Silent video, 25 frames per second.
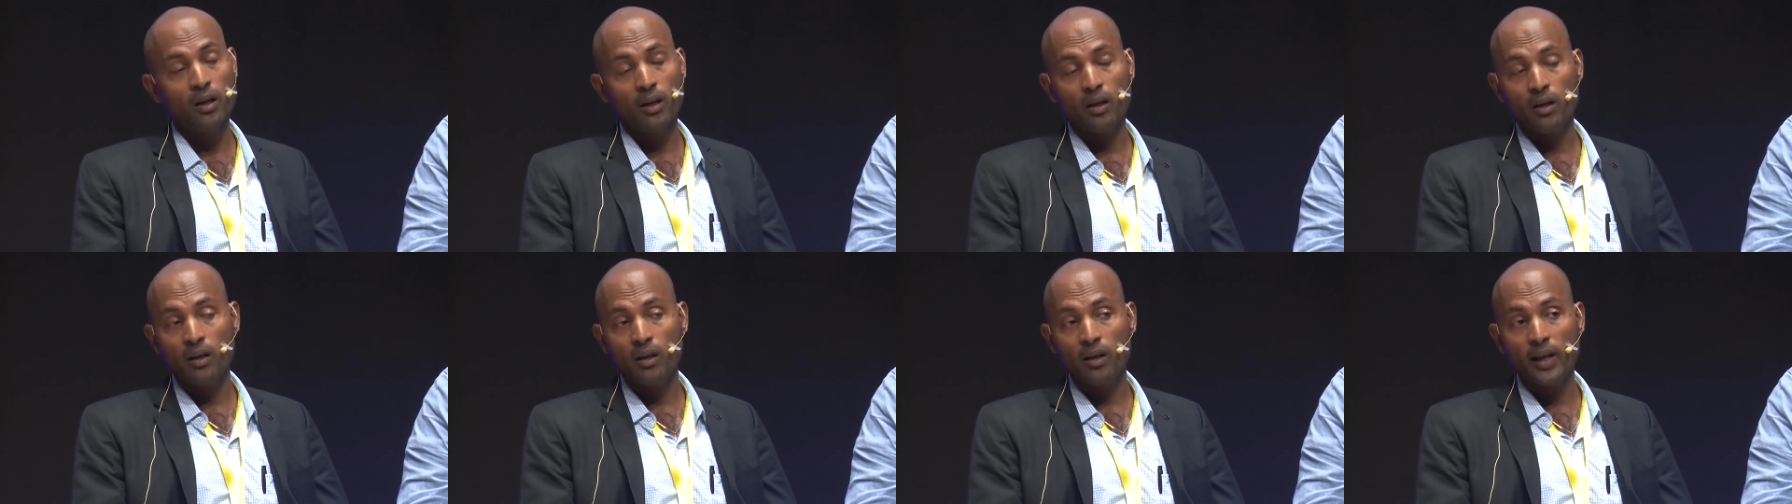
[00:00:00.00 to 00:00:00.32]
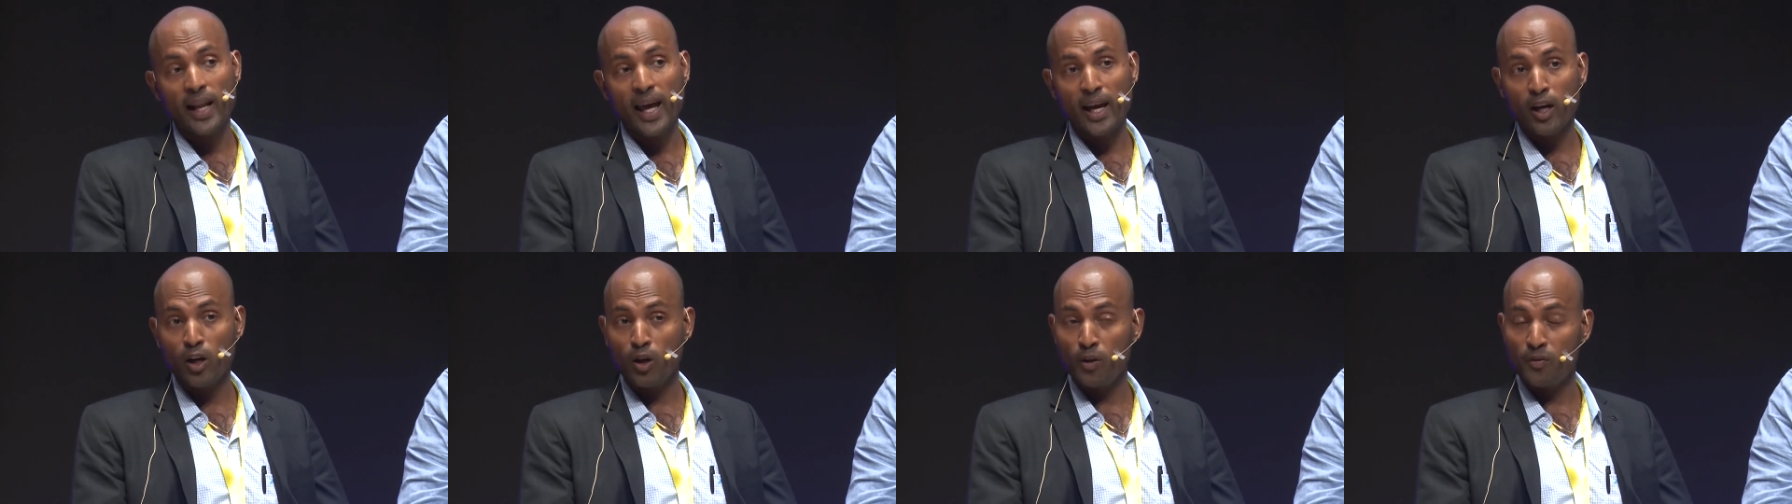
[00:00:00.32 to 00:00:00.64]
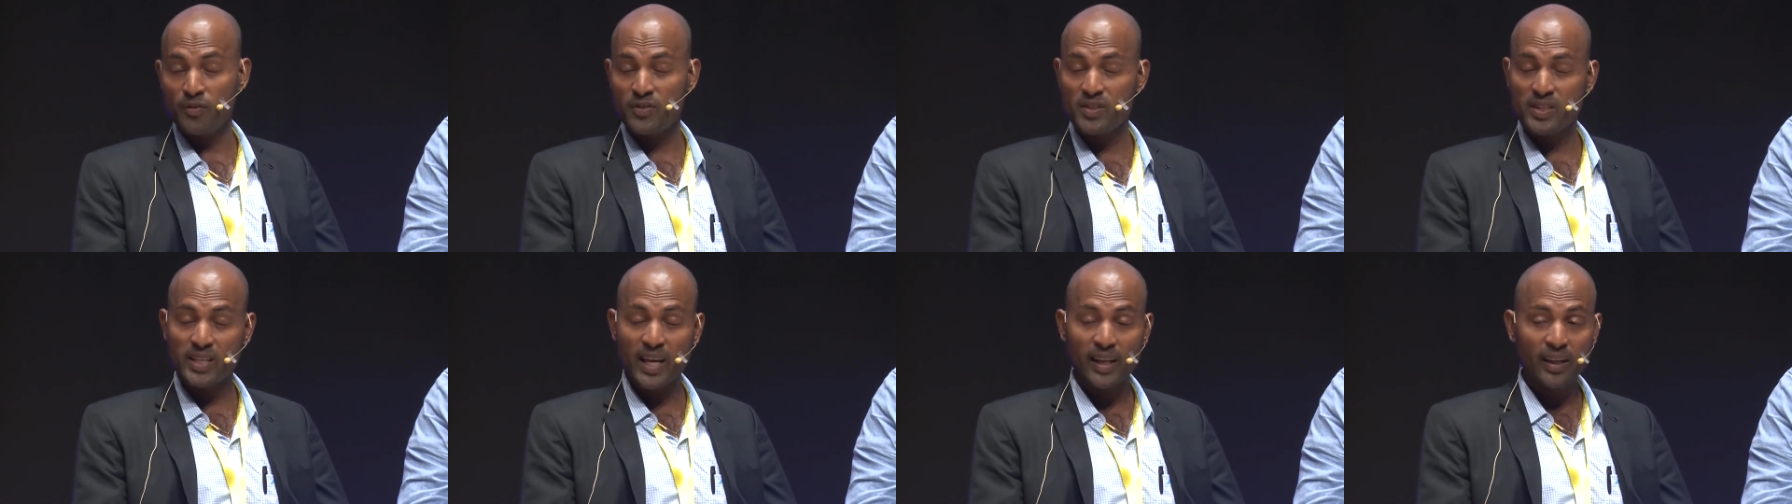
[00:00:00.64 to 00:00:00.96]
lack of
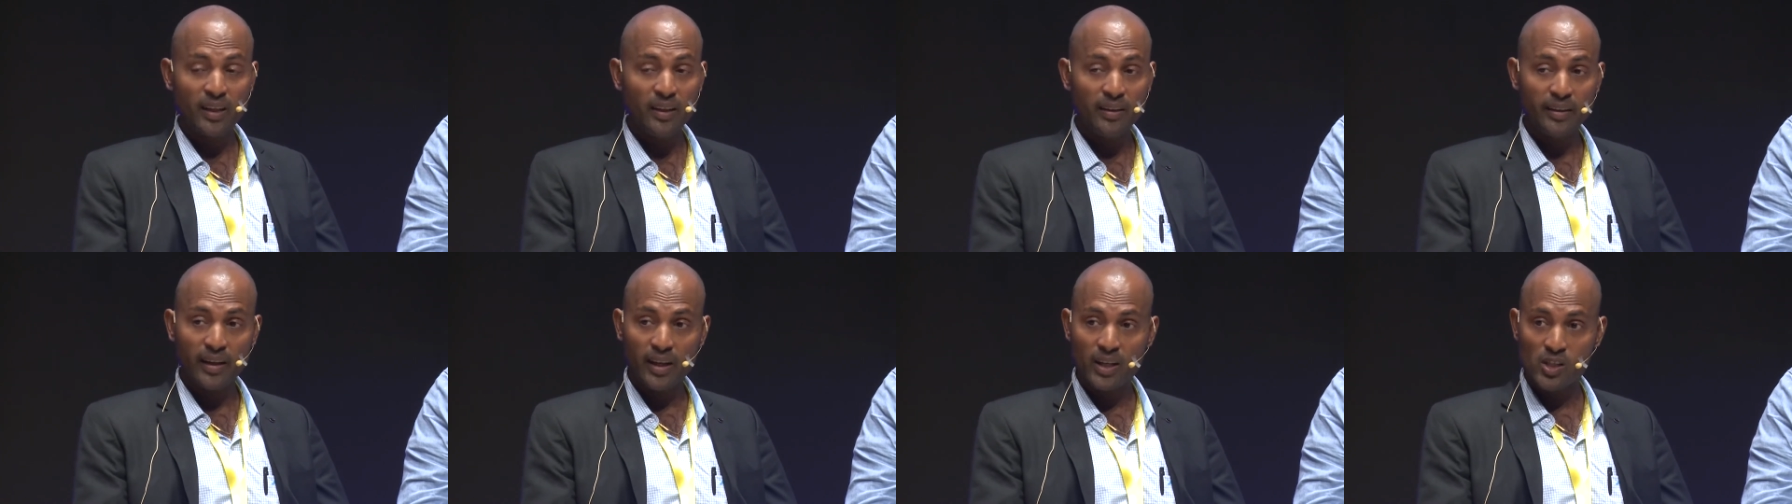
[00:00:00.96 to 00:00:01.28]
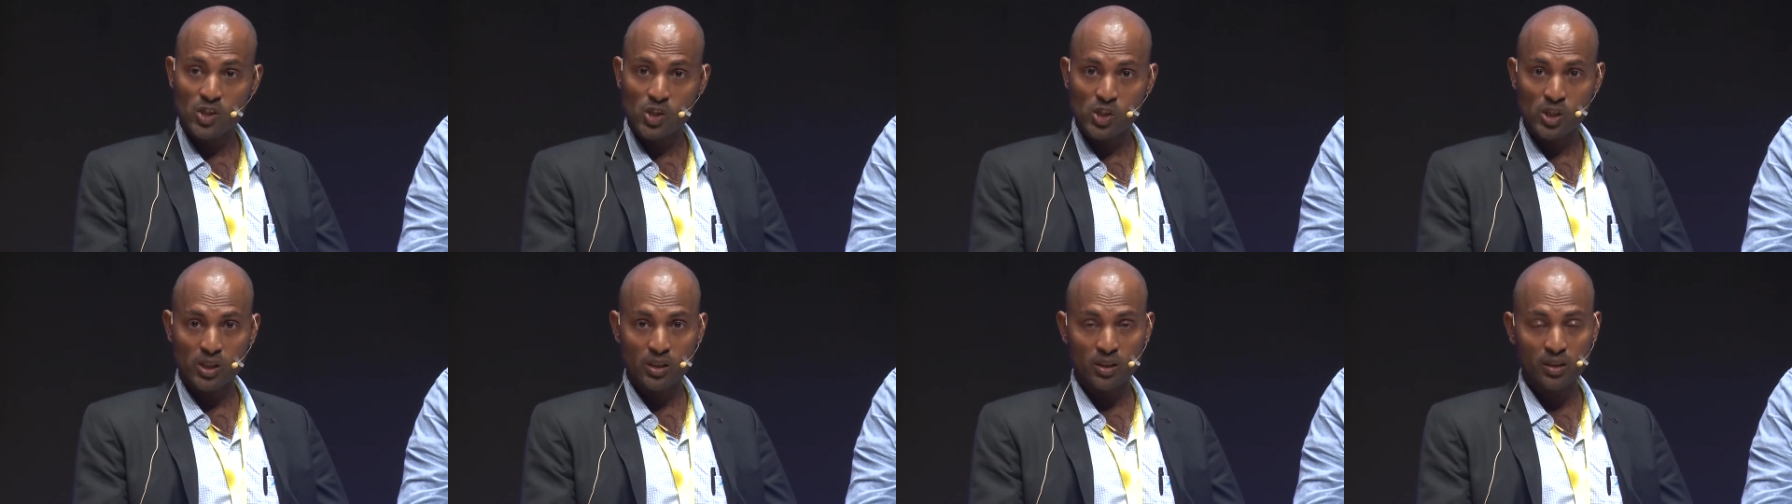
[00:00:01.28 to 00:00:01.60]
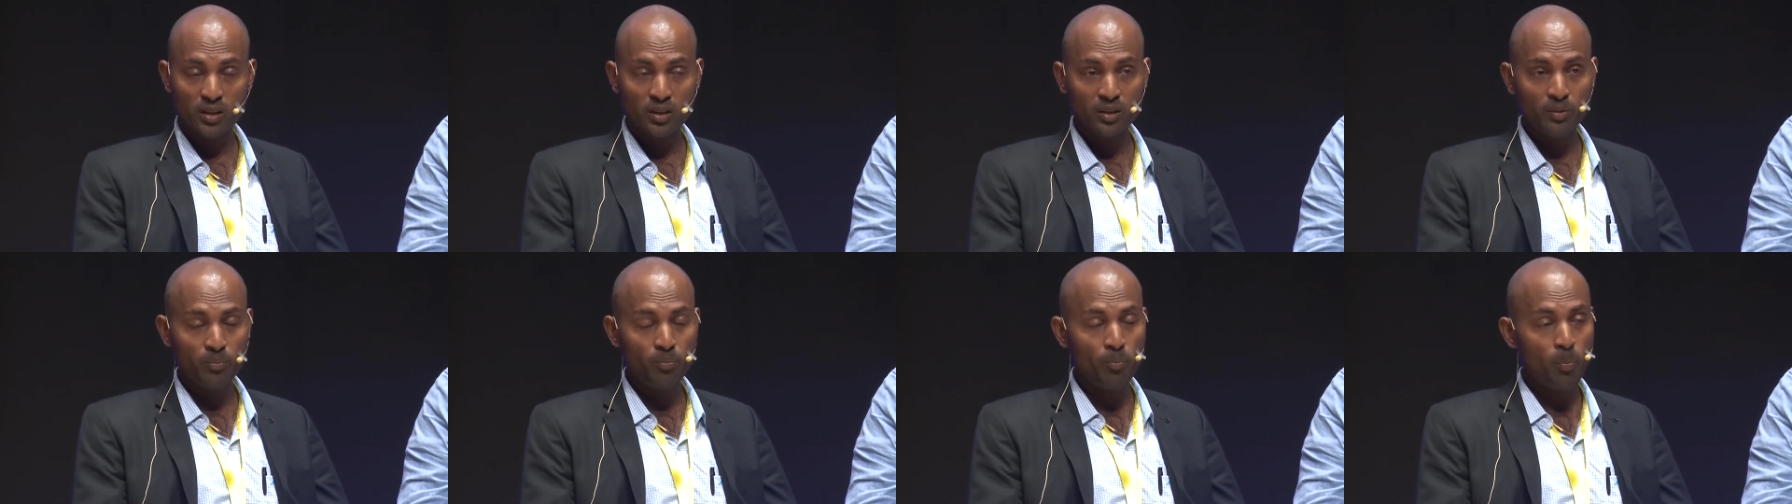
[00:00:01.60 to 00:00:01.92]

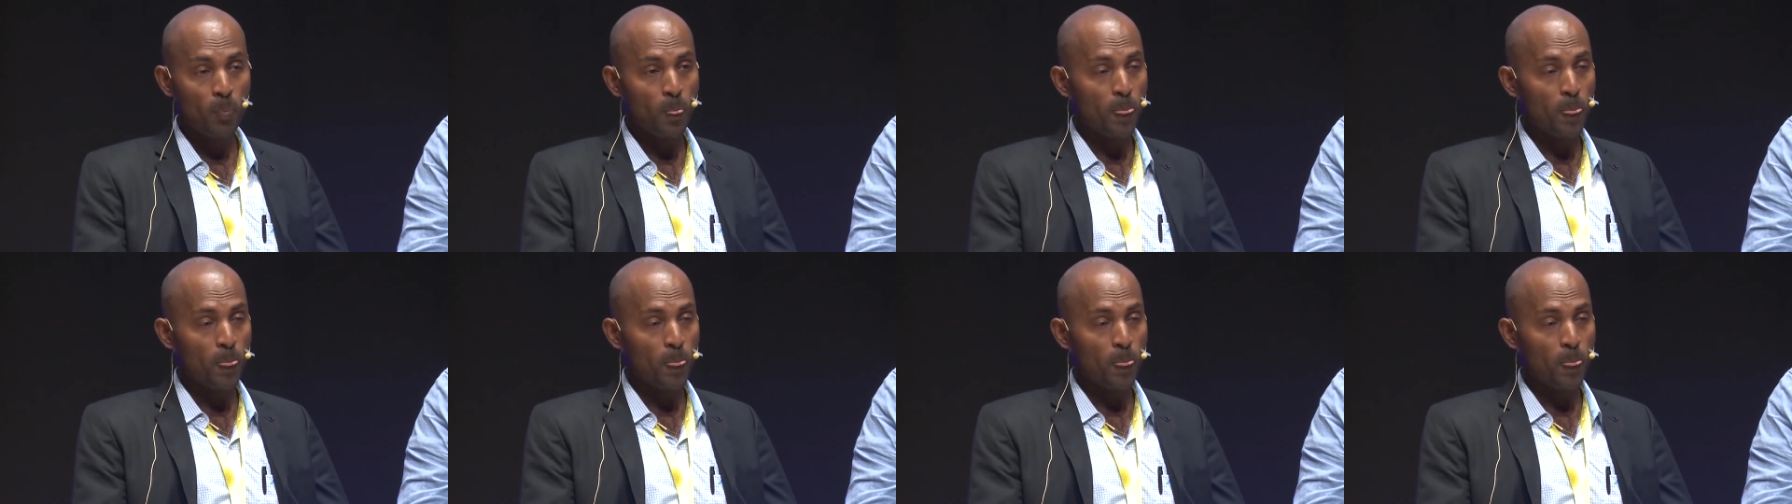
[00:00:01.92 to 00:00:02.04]
sanitation,